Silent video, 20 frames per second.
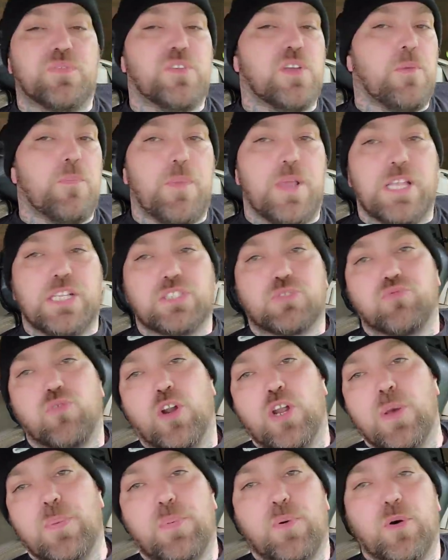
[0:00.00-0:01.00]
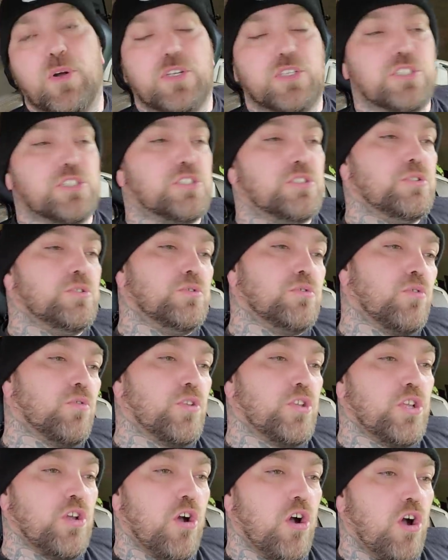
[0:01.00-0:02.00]
of inmates run up on this dude on the
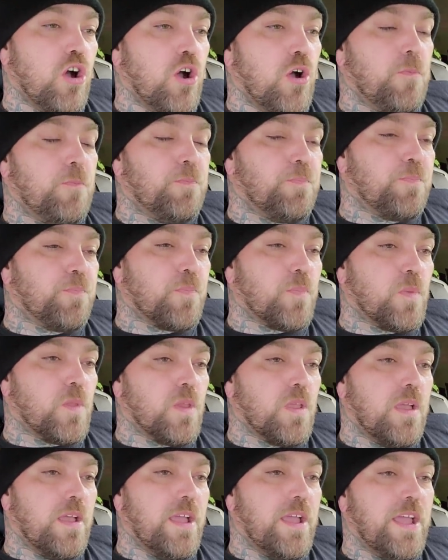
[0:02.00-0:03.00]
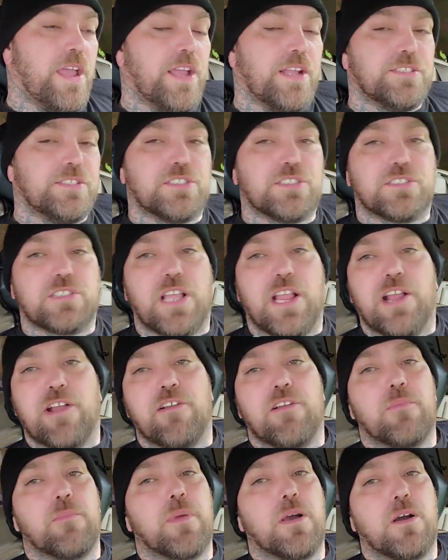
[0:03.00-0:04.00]
yard and just
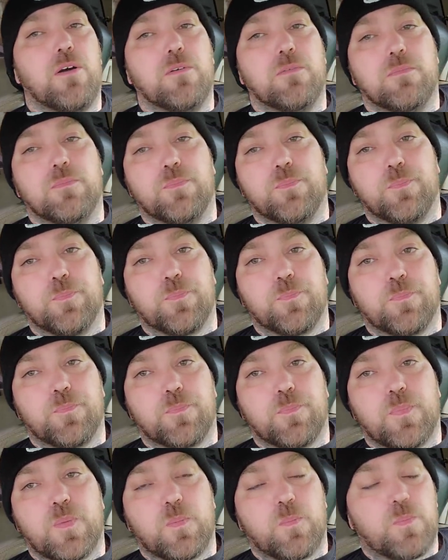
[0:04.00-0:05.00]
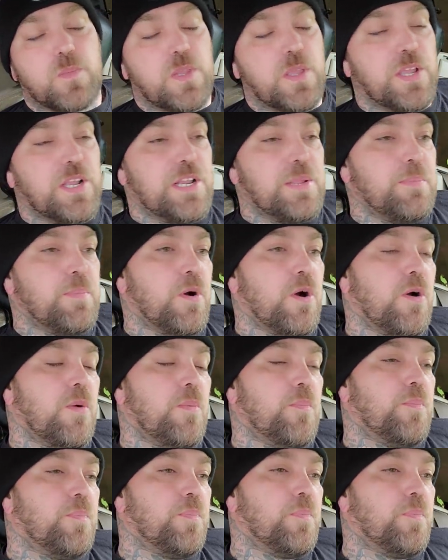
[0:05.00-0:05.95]
air him out. Hit him up.